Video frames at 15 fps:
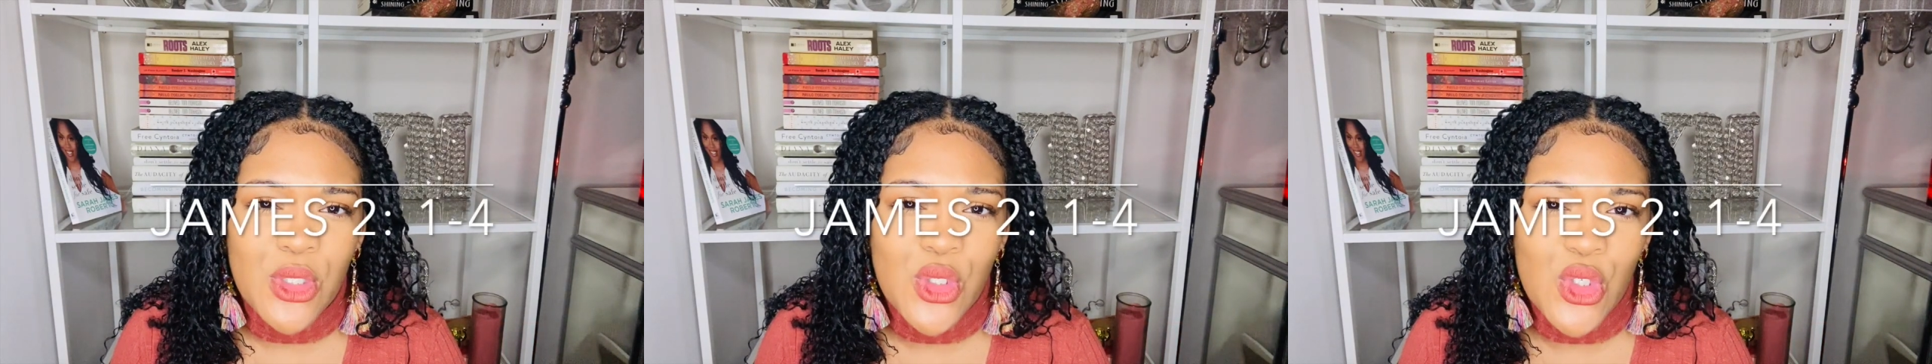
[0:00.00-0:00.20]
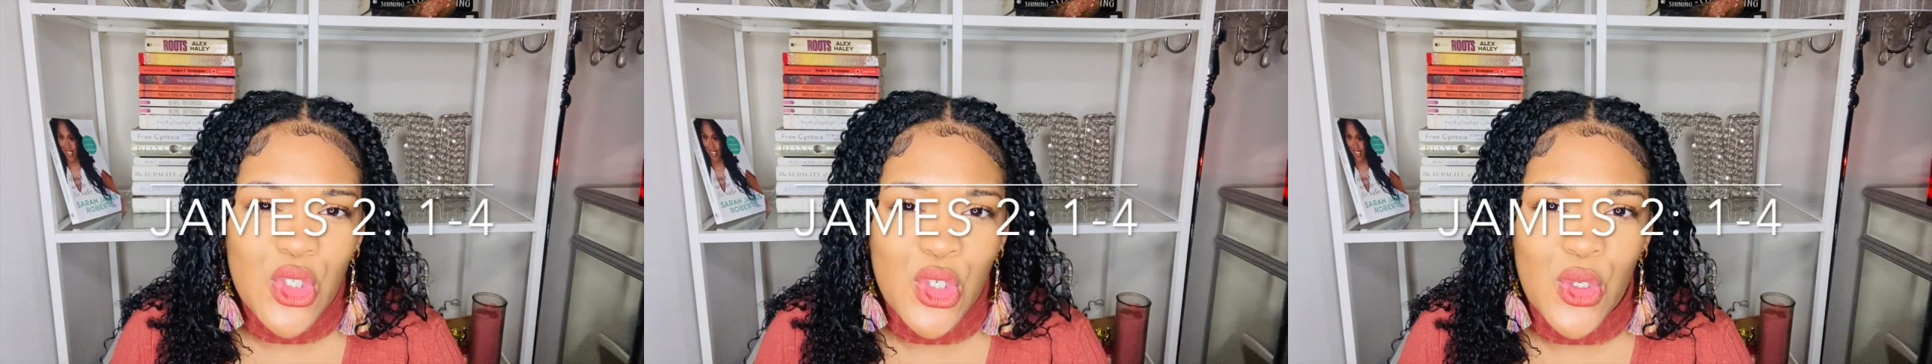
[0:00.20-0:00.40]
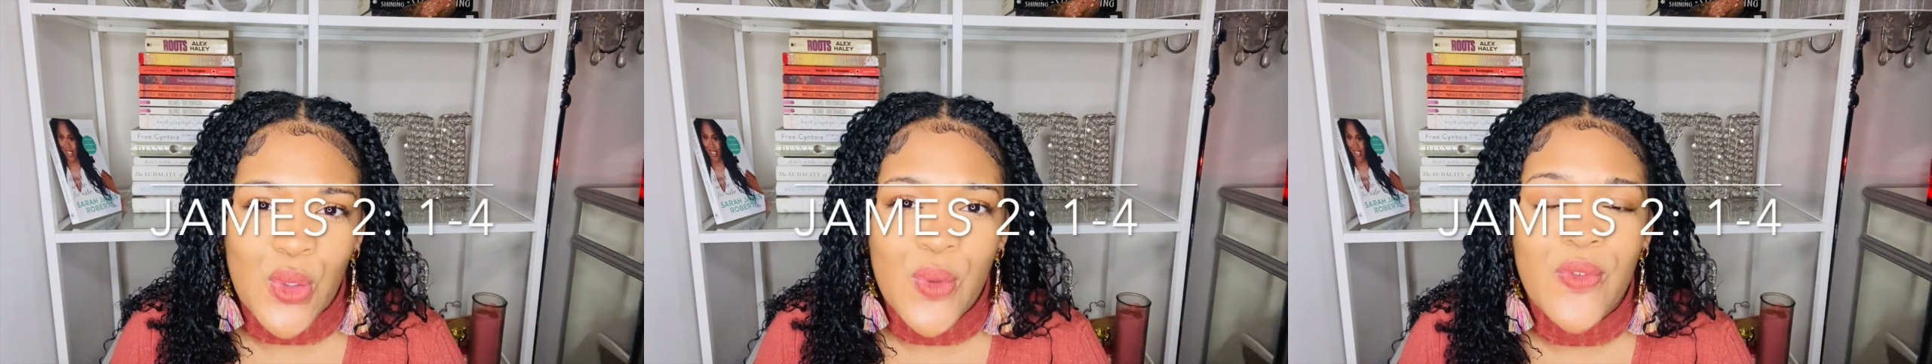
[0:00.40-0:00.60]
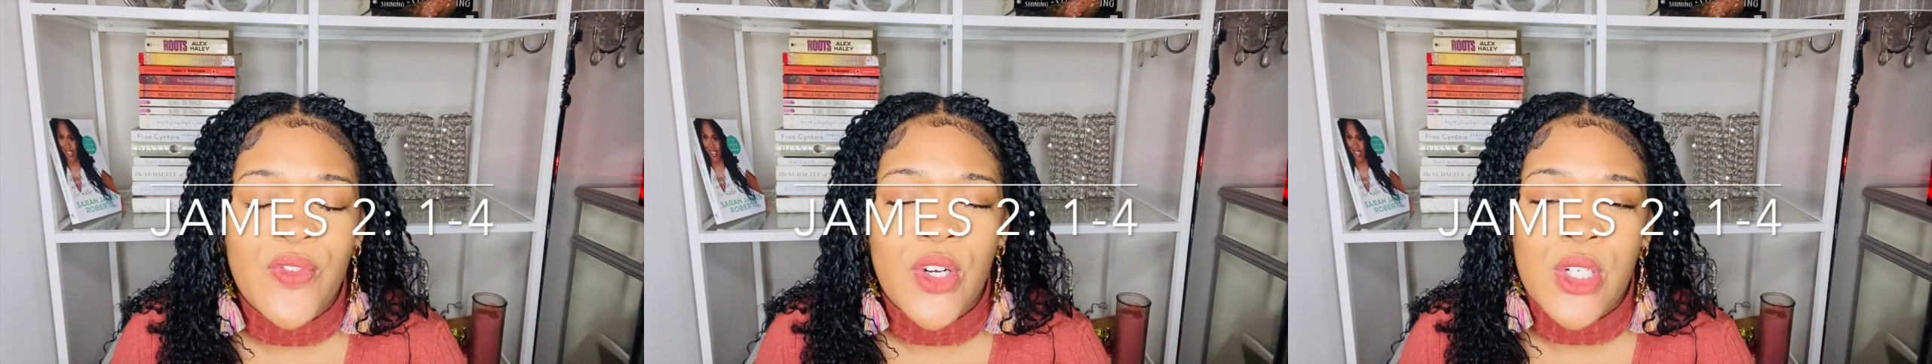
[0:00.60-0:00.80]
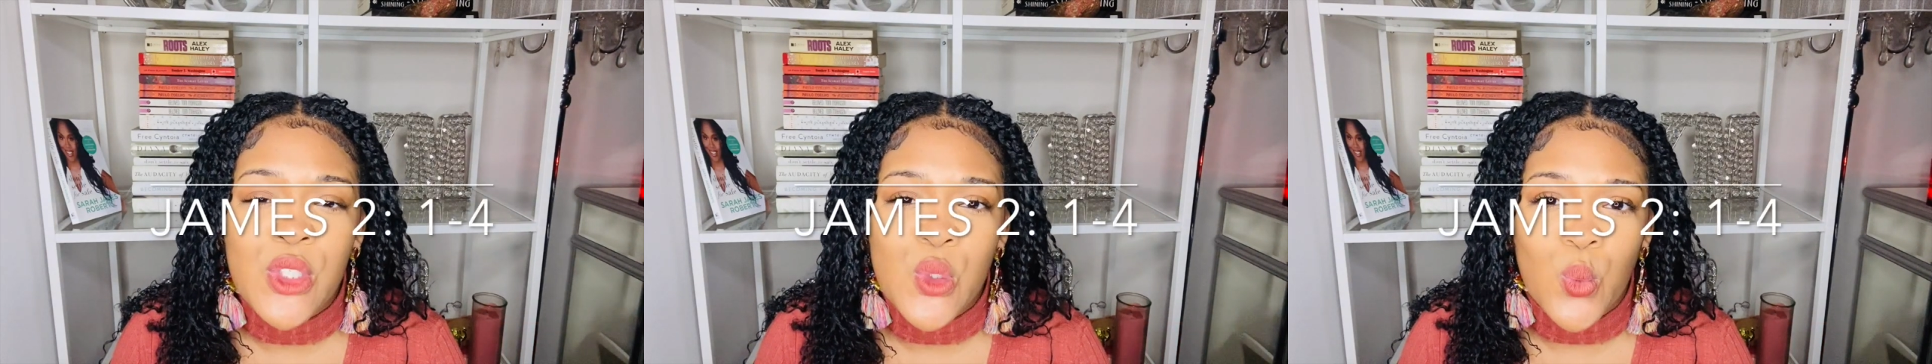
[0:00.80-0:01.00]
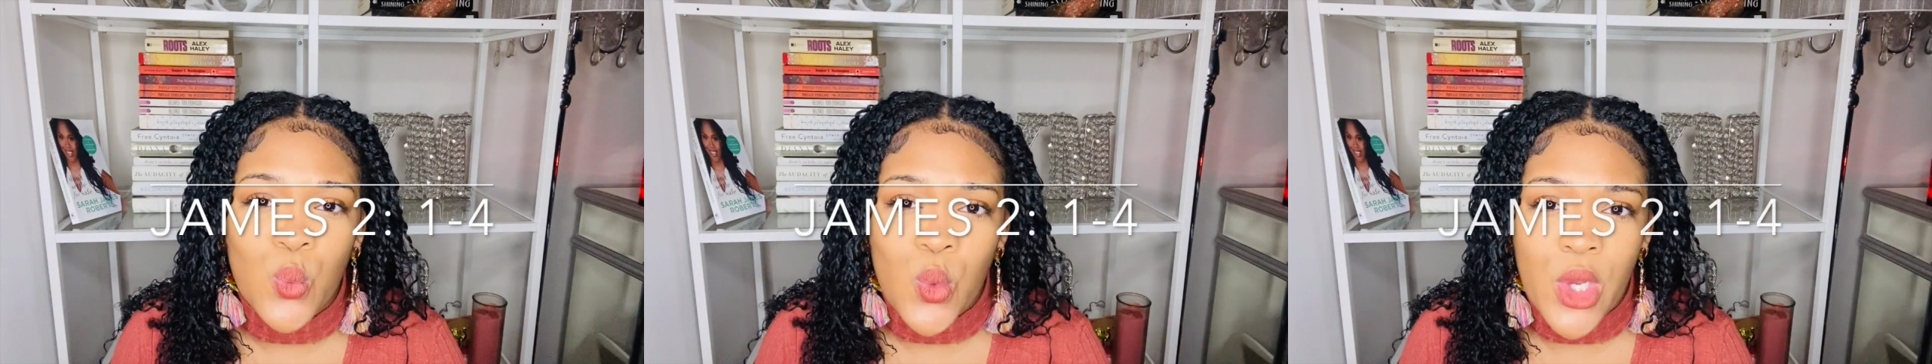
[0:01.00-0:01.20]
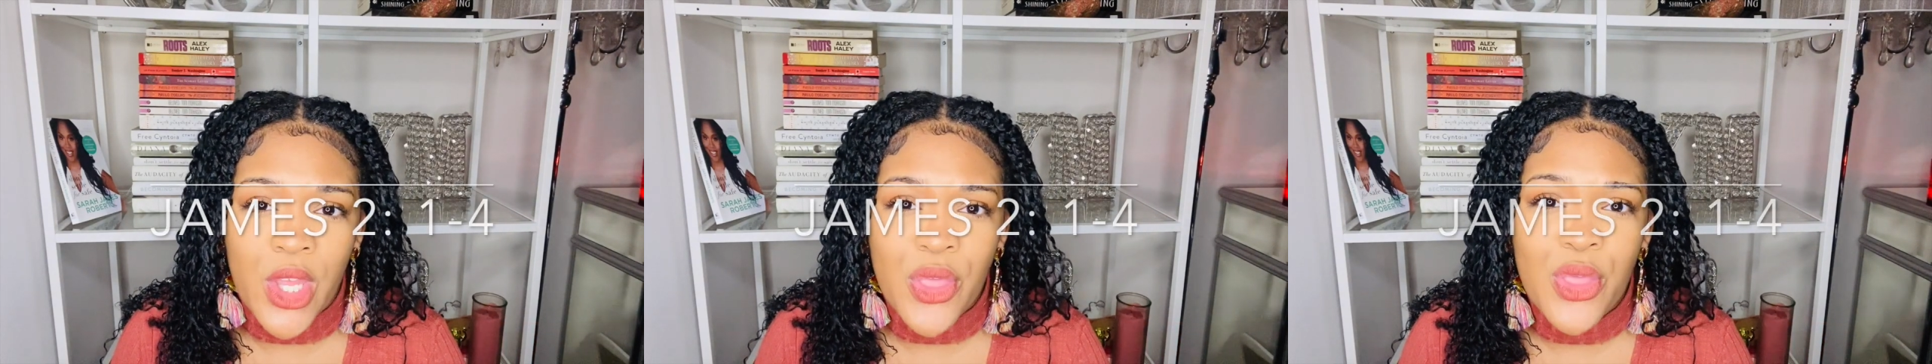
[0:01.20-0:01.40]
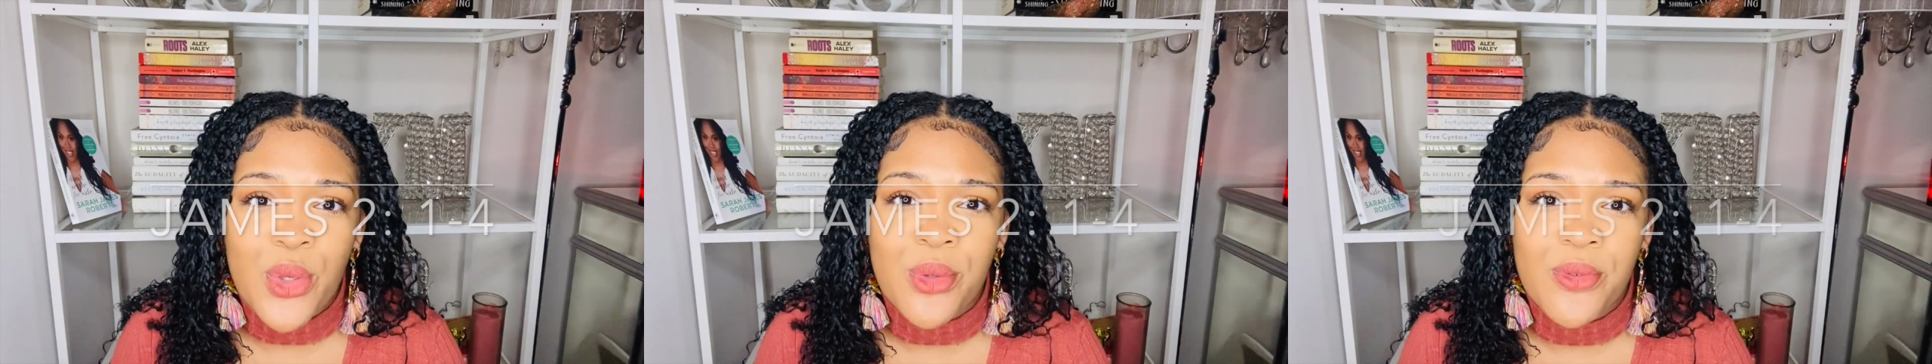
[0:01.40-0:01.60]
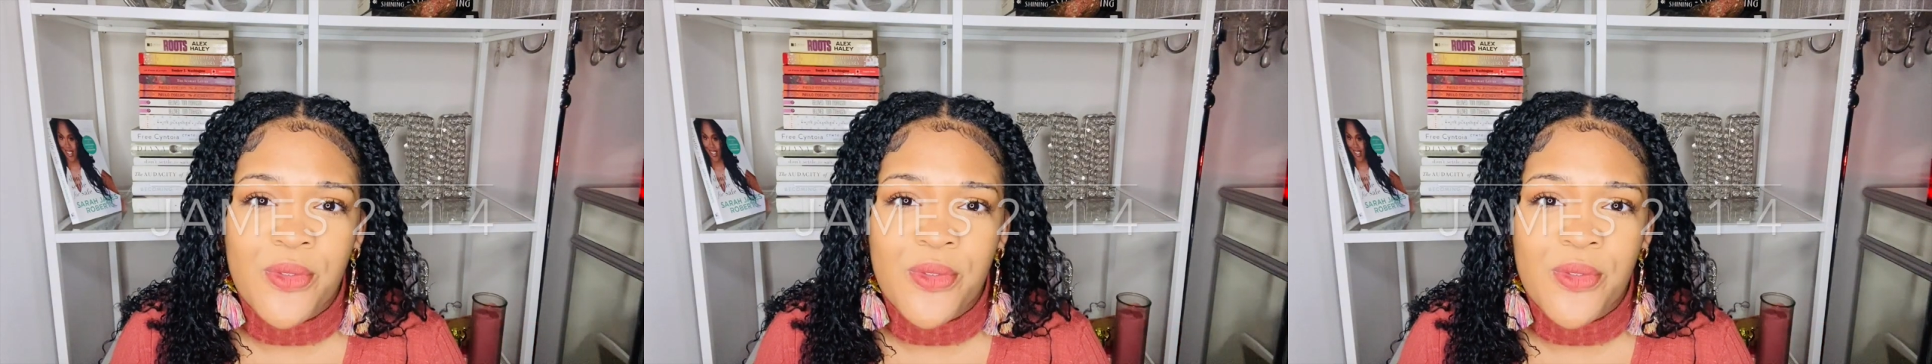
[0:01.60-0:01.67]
2, verse 1 through